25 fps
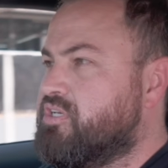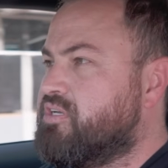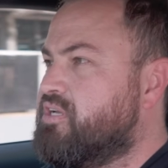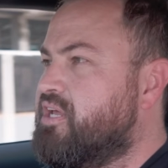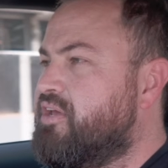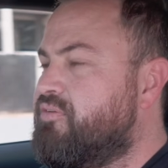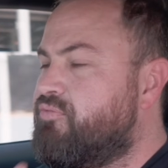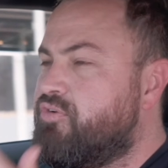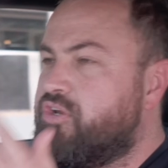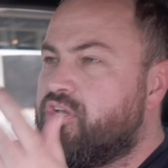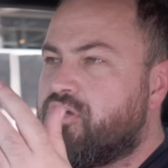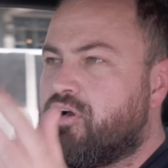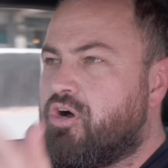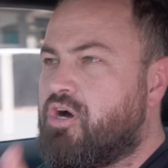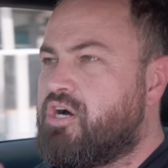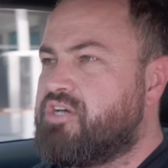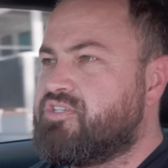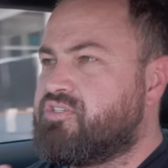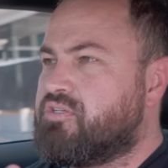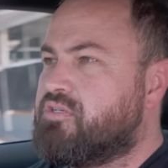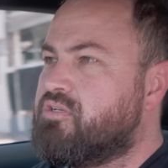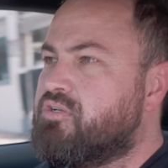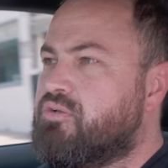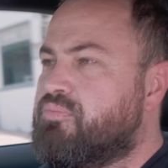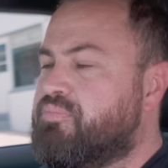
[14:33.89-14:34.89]
and every car
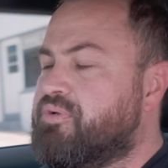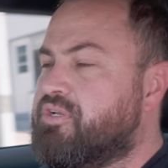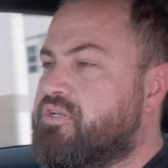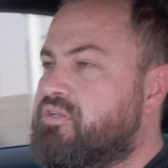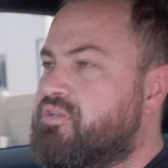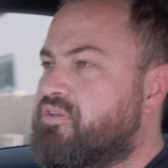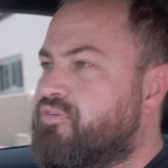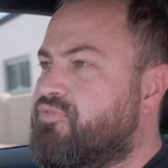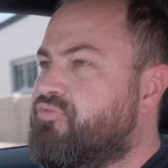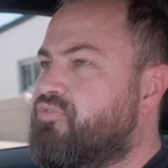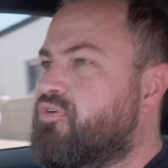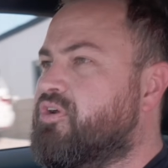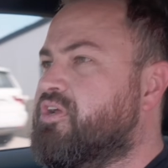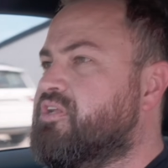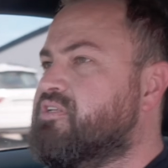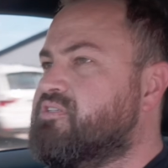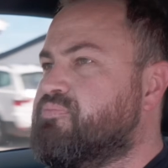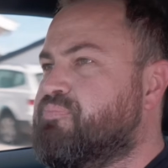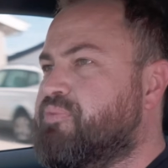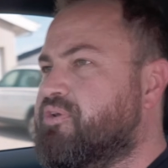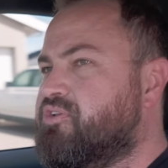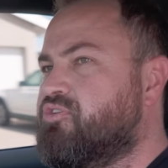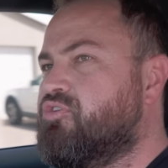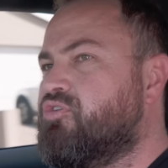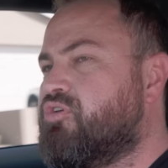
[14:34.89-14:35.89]
is a little bit
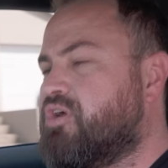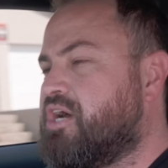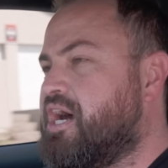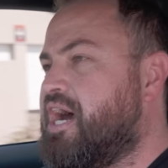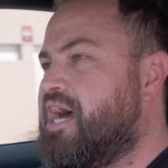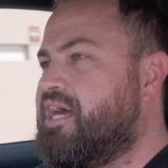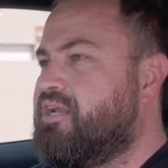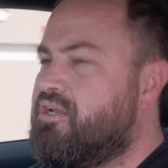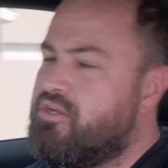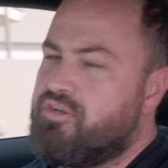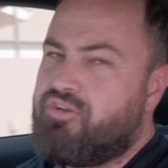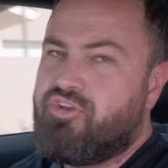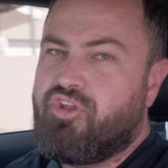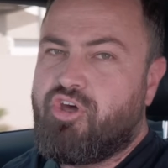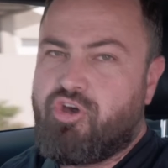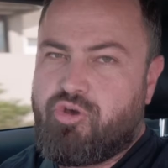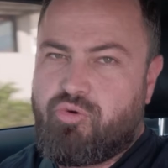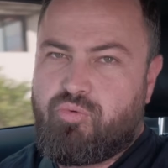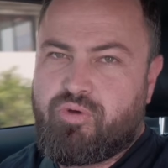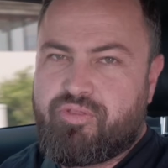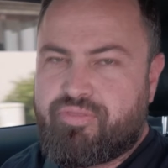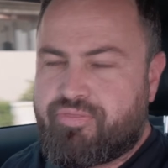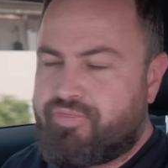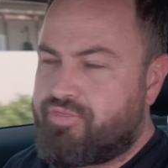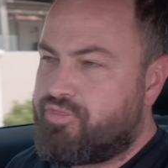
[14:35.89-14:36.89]
different, but you kind of know
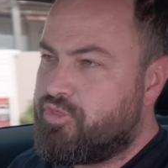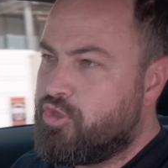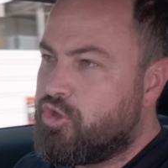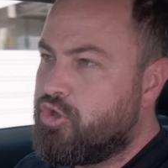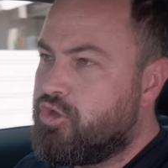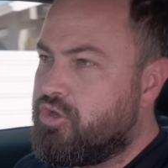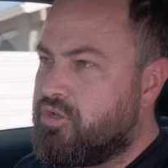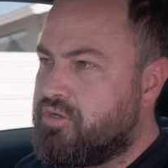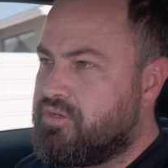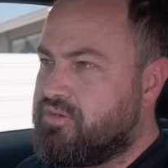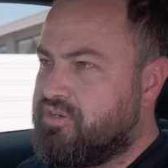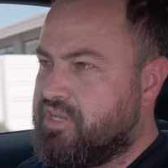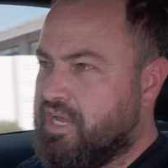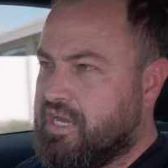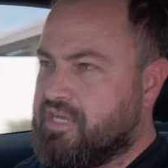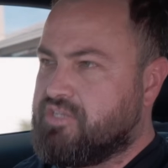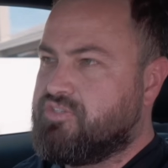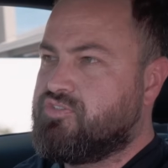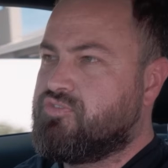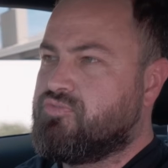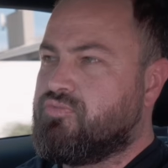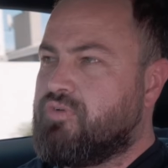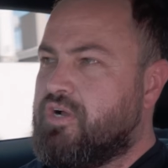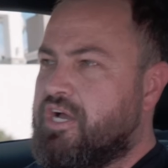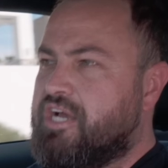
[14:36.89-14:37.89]
what 3rd
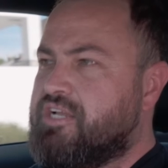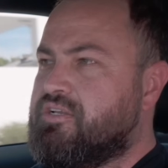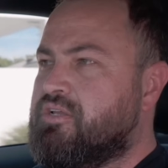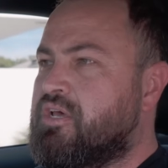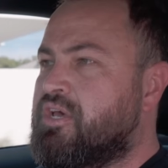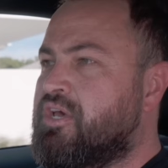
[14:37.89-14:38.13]
does, right?